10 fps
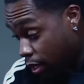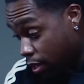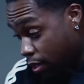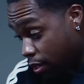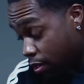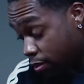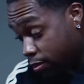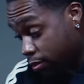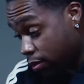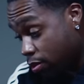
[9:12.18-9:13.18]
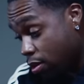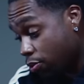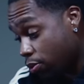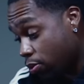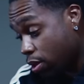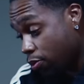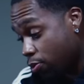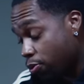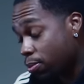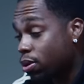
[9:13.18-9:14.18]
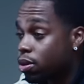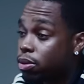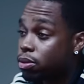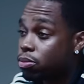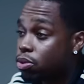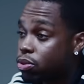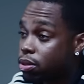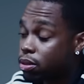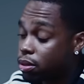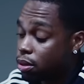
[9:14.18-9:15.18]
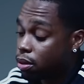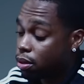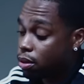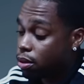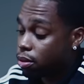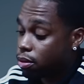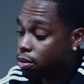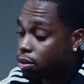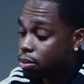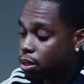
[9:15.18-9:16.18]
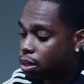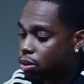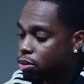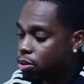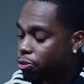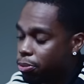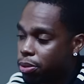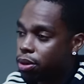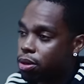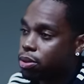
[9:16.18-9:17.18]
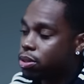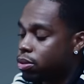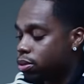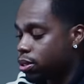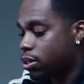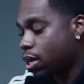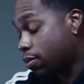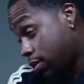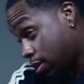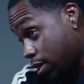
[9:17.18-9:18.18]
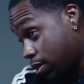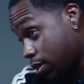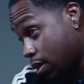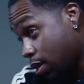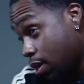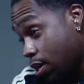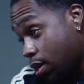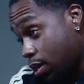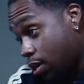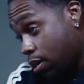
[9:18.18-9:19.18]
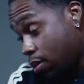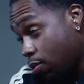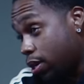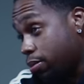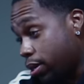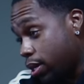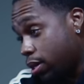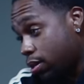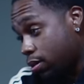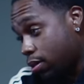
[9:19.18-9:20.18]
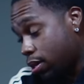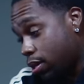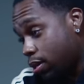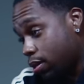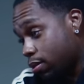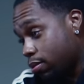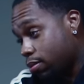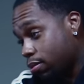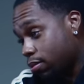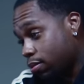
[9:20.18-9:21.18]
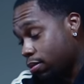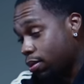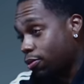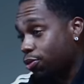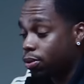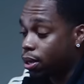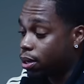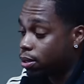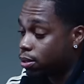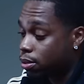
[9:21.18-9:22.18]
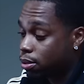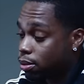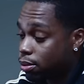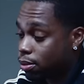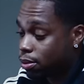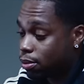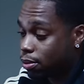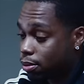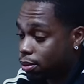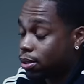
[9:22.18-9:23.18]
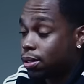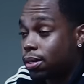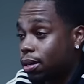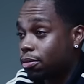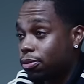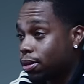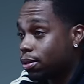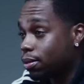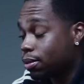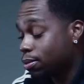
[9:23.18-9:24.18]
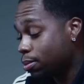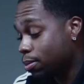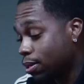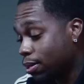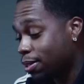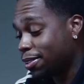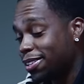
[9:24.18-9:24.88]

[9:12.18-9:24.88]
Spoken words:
And you know, if you familiar with the music, you know what I'm saying, you familiar with 2676 and what it mean. And if you ain't, shit, it ain't for you to know what it mean.